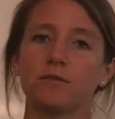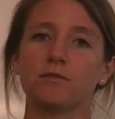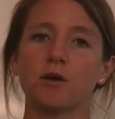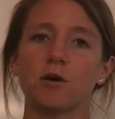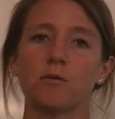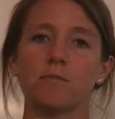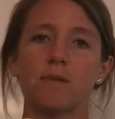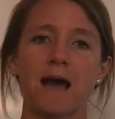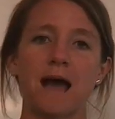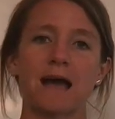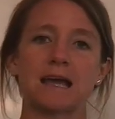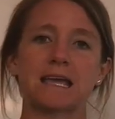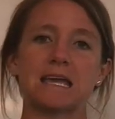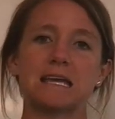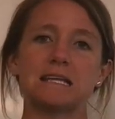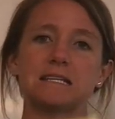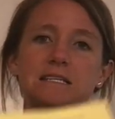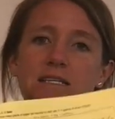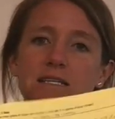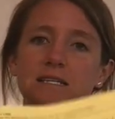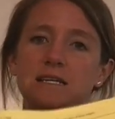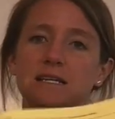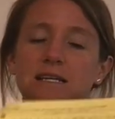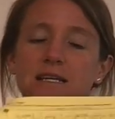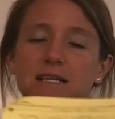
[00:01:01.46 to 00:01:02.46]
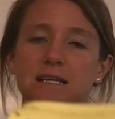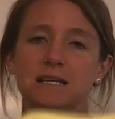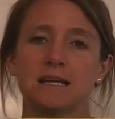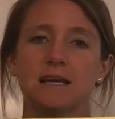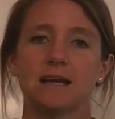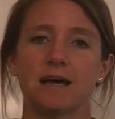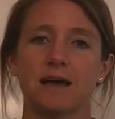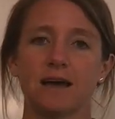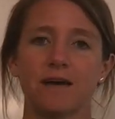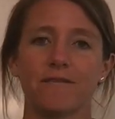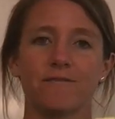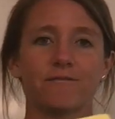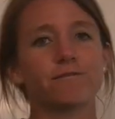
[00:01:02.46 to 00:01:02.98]
note packet
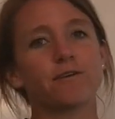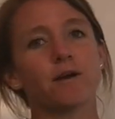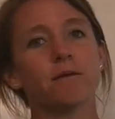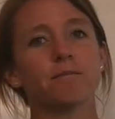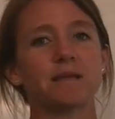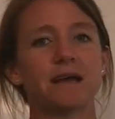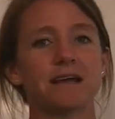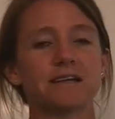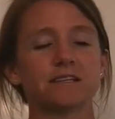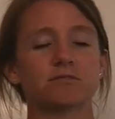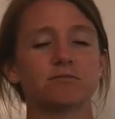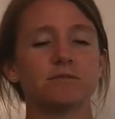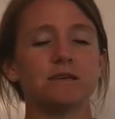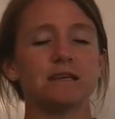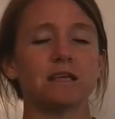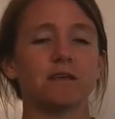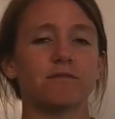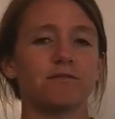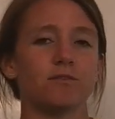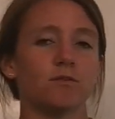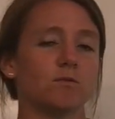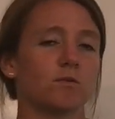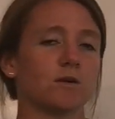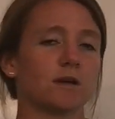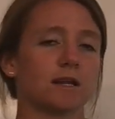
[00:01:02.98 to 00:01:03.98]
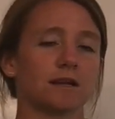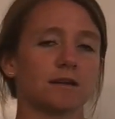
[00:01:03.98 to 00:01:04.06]
from last week. If you weren't